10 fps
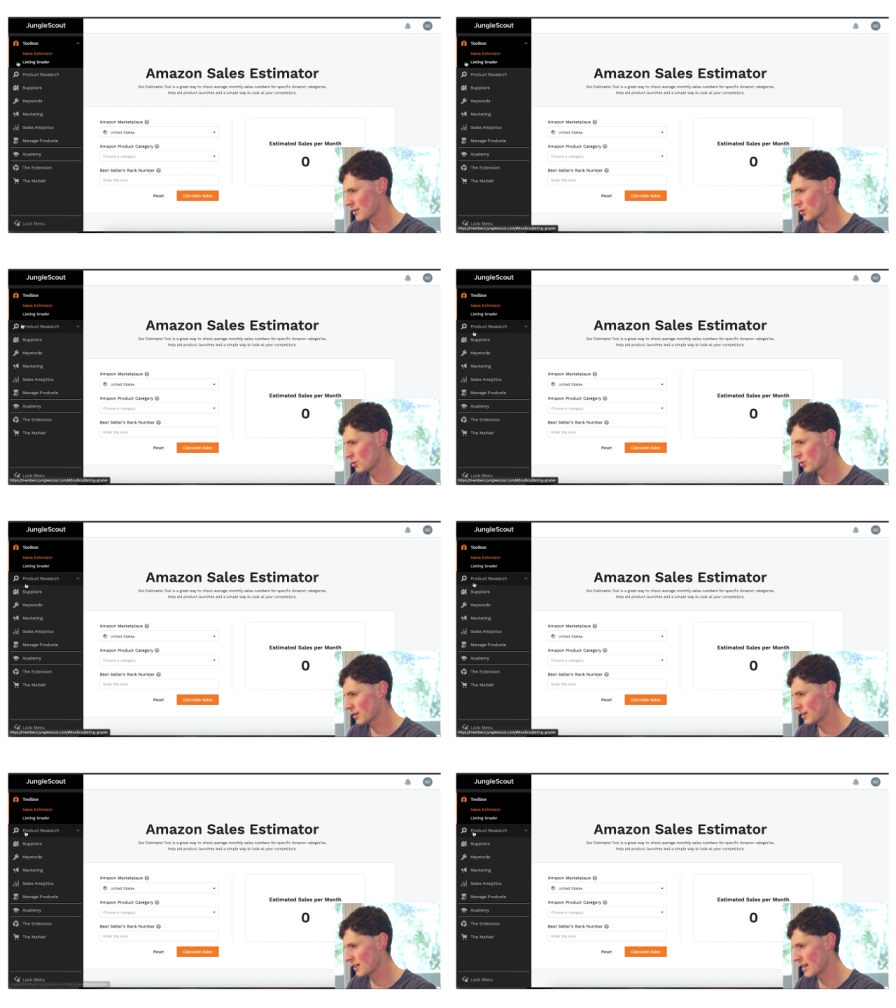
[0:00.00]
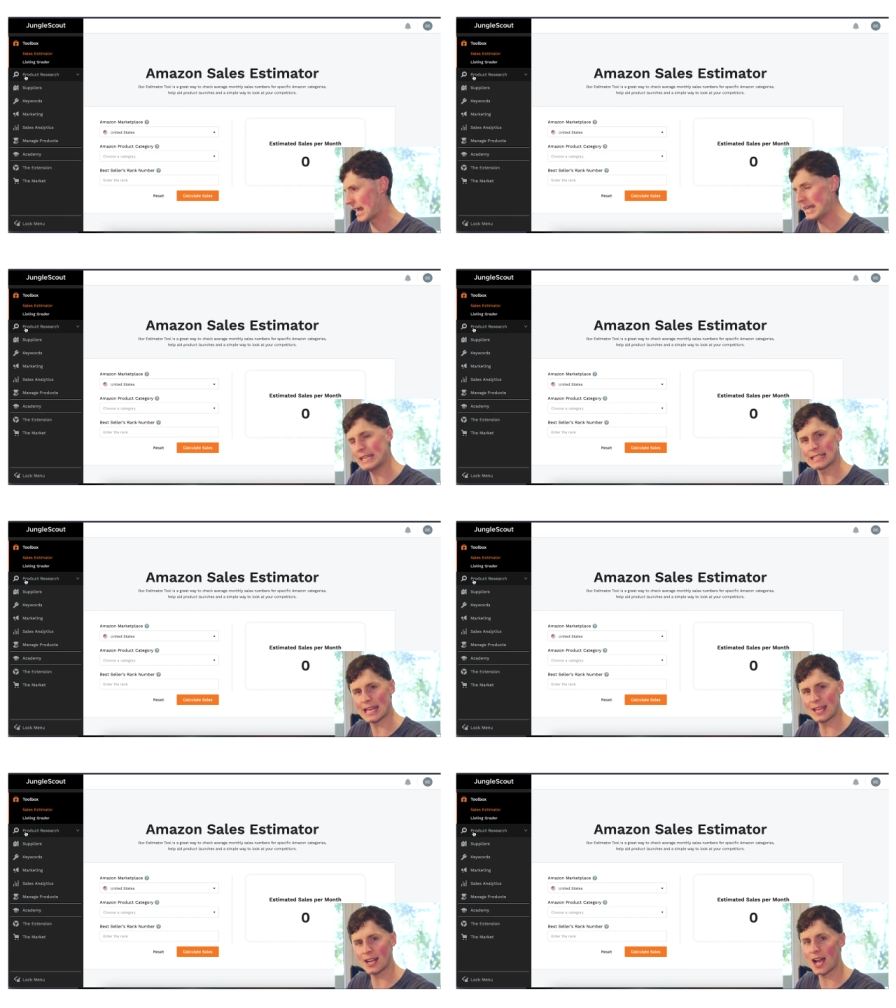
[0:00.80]
it's called an
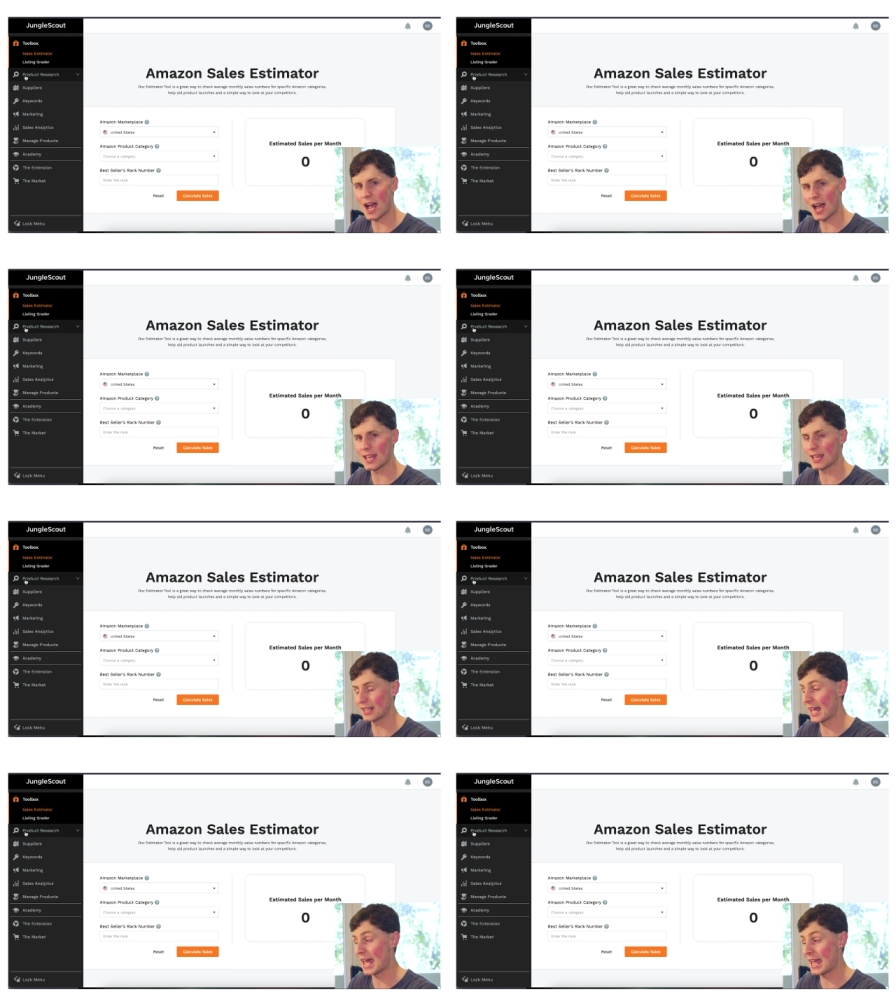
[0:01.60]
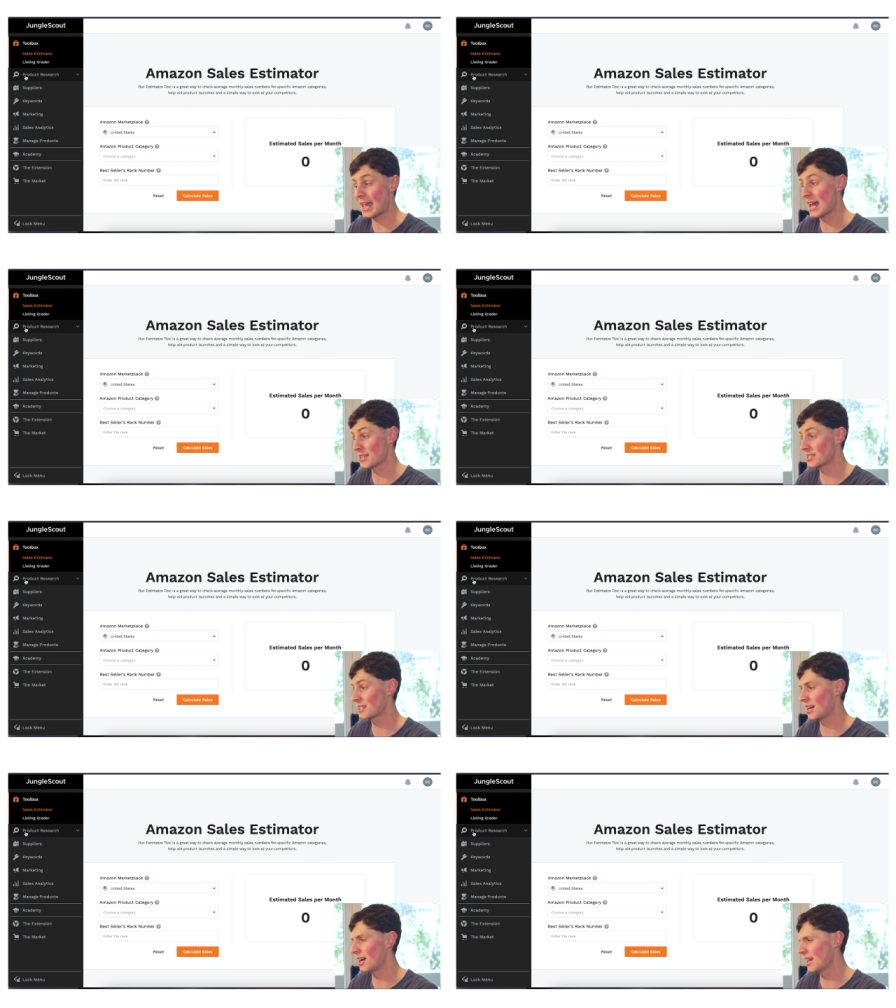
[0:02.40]
ASAN, I, an
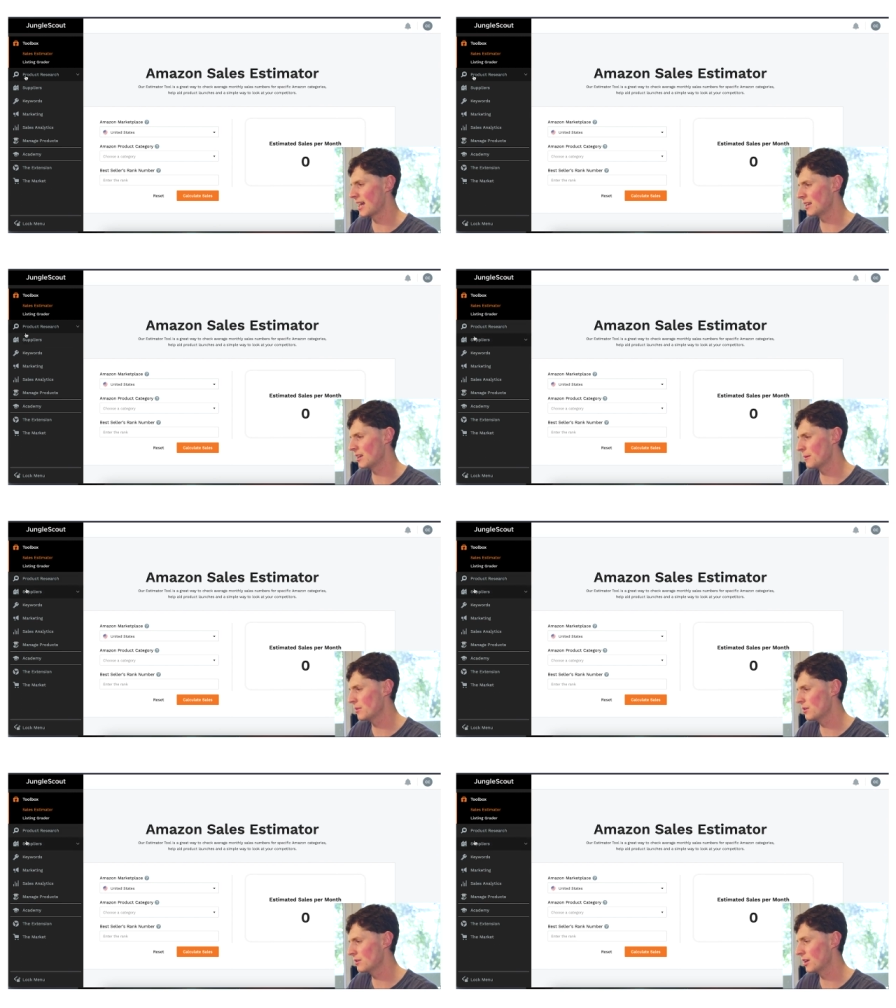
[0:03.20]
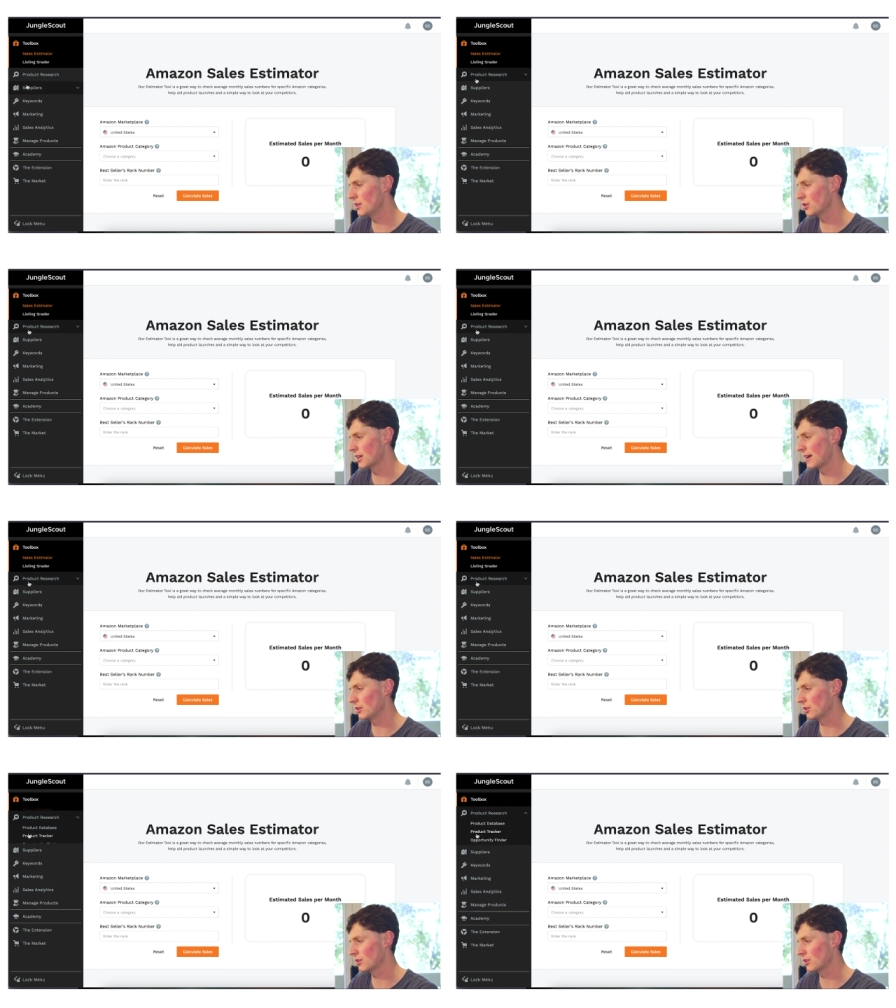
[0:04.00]
ASIN number, and you can have
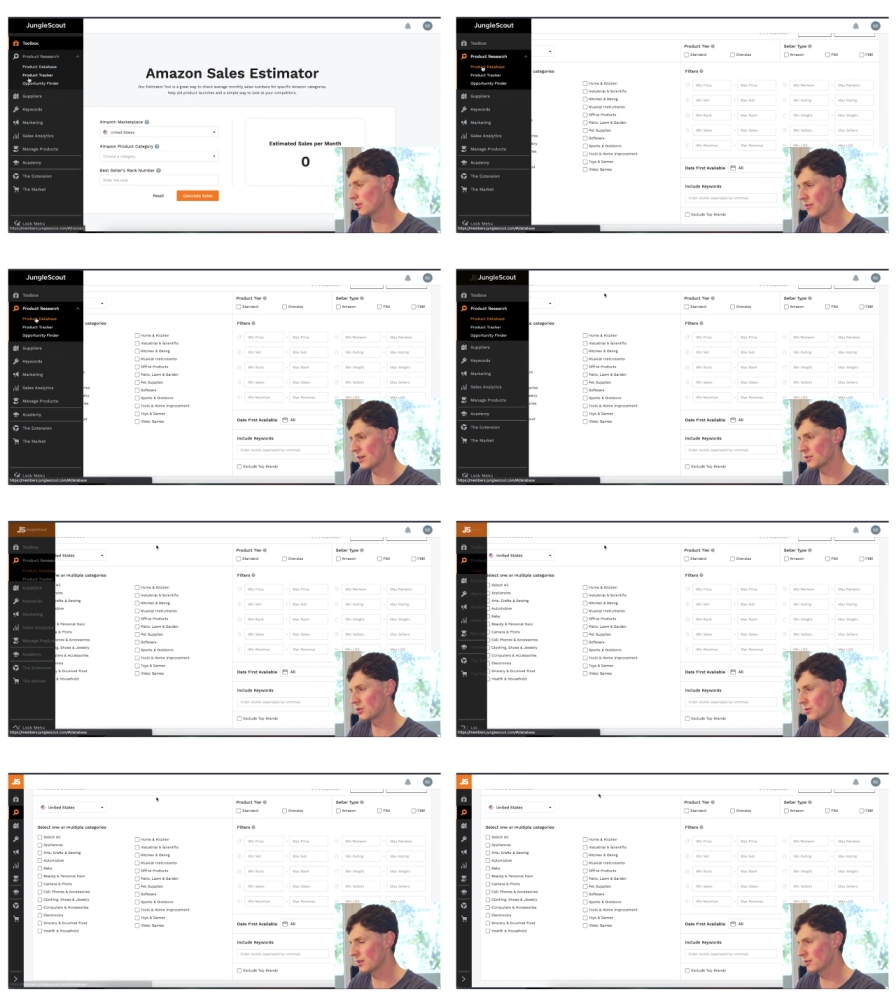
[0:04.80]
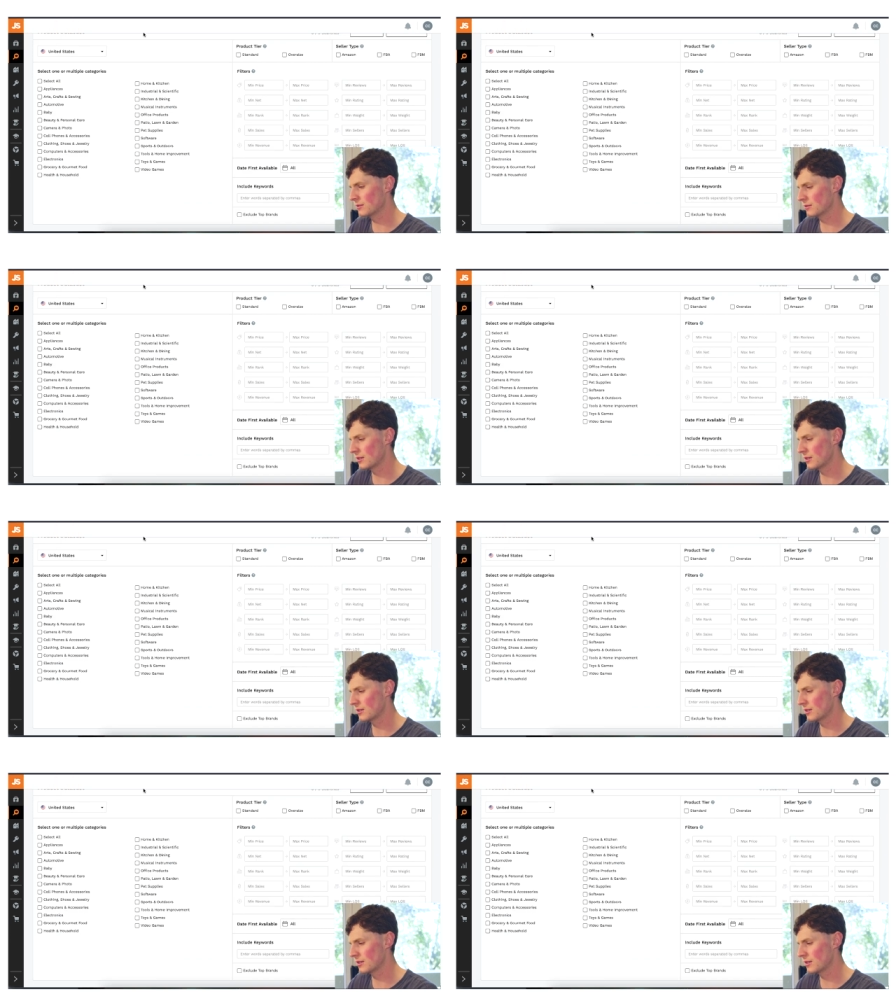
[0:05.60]
a look at how they're doing.